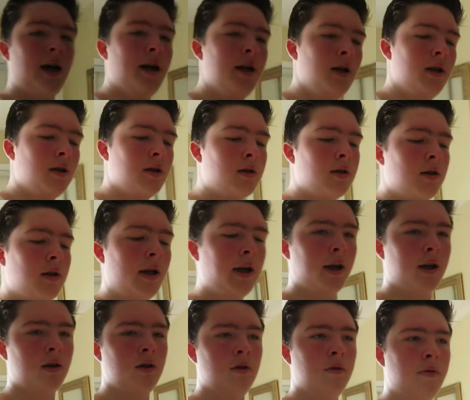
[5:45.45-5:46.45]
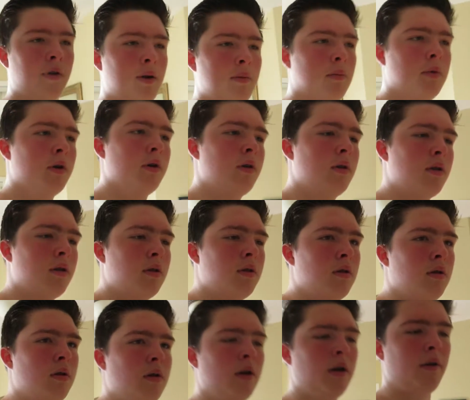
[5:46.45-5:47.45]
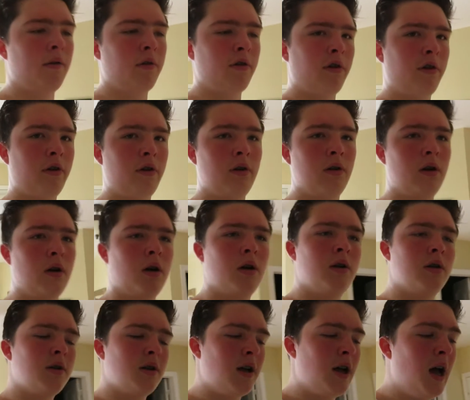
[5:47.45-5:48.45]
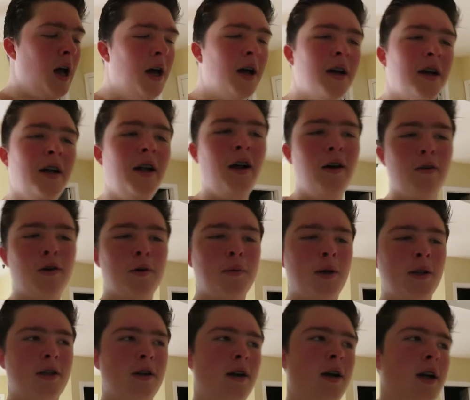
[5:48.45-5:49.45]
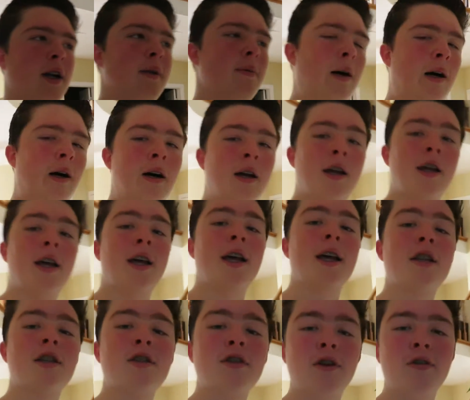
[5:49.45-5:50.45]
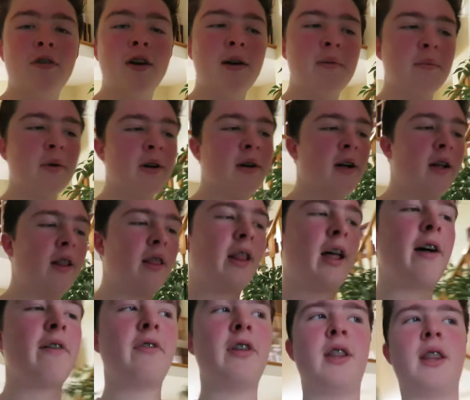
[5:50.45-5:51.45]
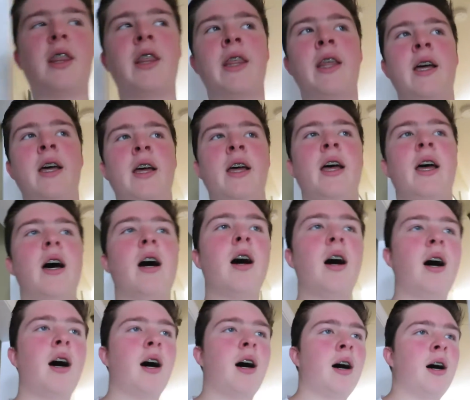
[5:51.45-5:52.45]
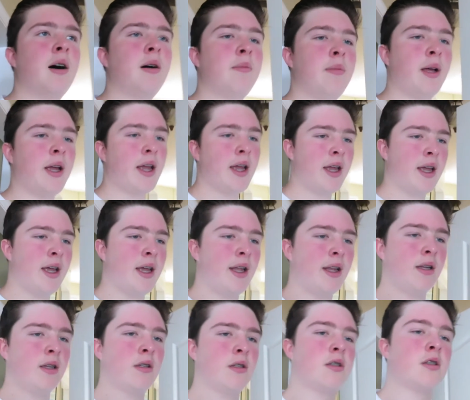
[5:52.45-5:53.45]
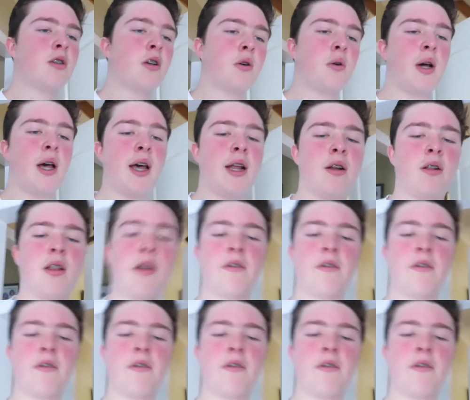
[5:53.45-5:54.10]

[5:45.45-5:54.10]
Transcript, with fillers: that, and it's like November 30, or what am I talking about? It's November 11th, um, and so at